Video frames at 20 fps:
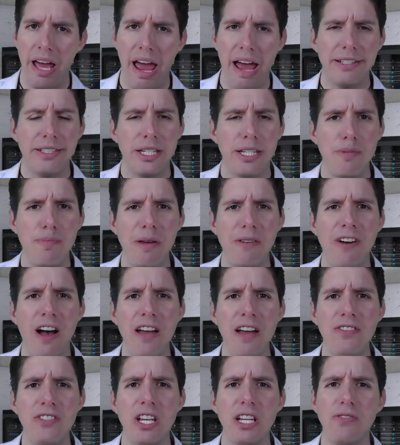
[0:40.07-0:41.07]

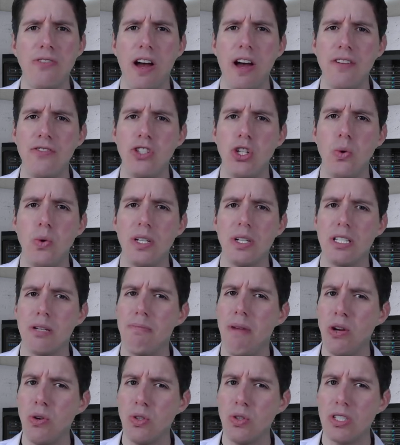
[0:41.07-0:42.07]
SCP-5652 is a
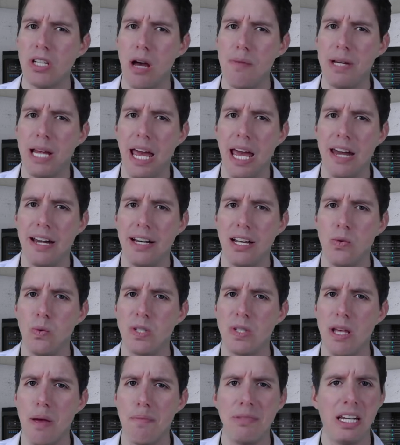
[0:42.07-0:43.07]
microscopic entity
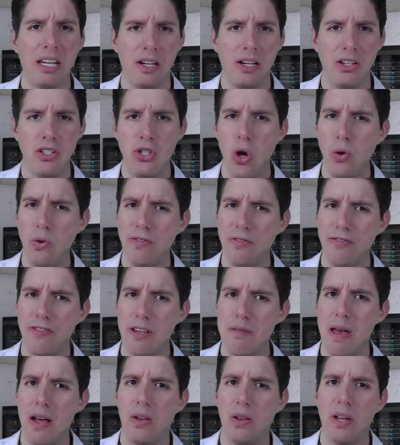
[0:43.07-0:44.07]
resembling an adult
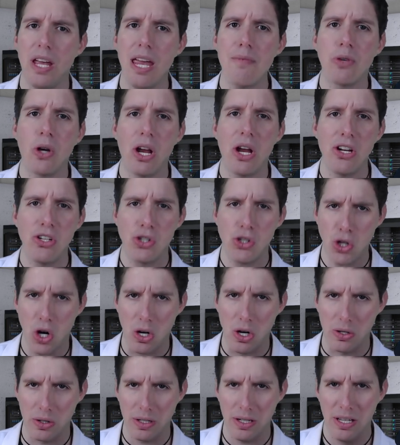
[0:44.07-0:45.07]
female hammerhead
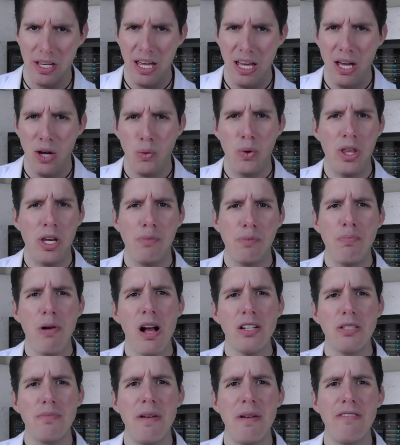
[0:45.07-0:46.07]
shark, with an
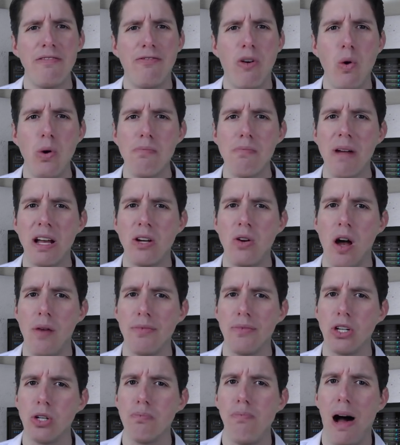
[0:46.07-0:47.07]
approximate 4
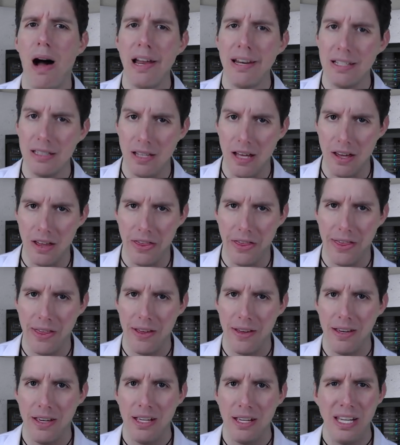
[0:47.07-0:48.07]
micrometer body length.
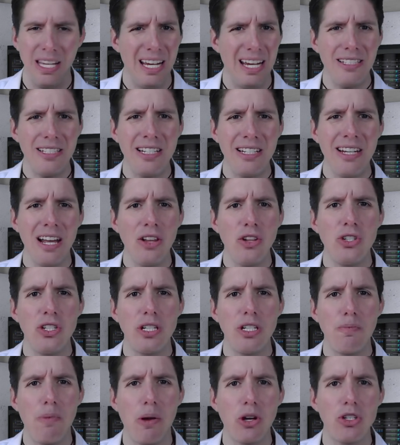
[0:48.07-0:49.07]
Its
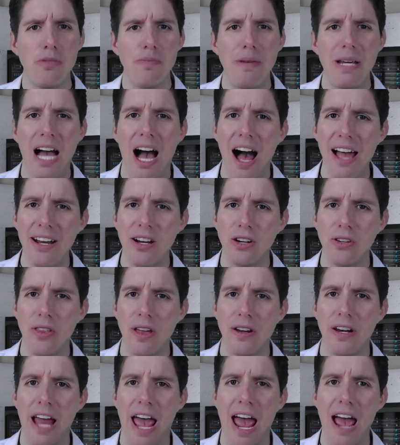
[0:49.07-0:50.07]
intelligence appears to be higher
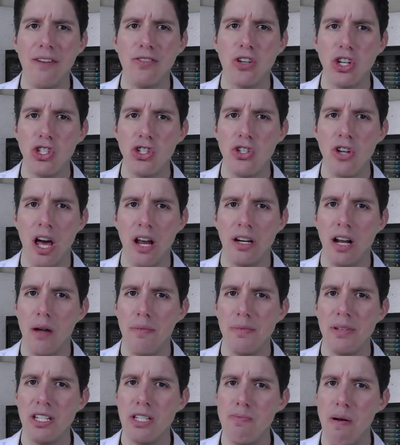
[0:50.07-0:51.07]
than an average
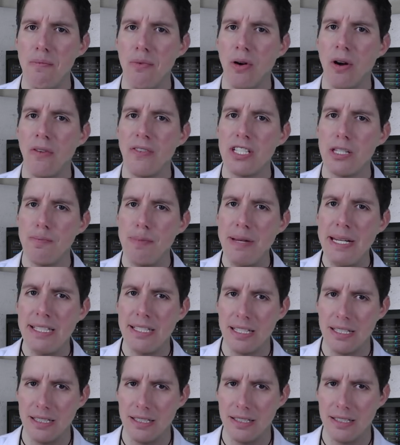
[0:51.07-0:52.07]
non-anomalous member of its
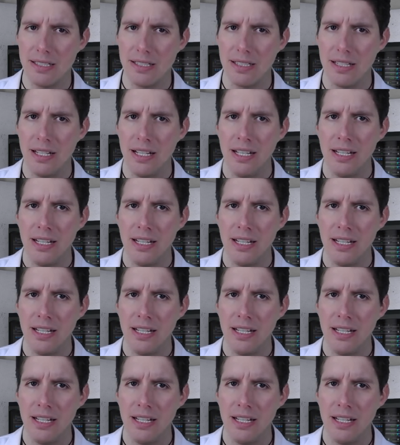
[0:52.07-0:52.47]
species.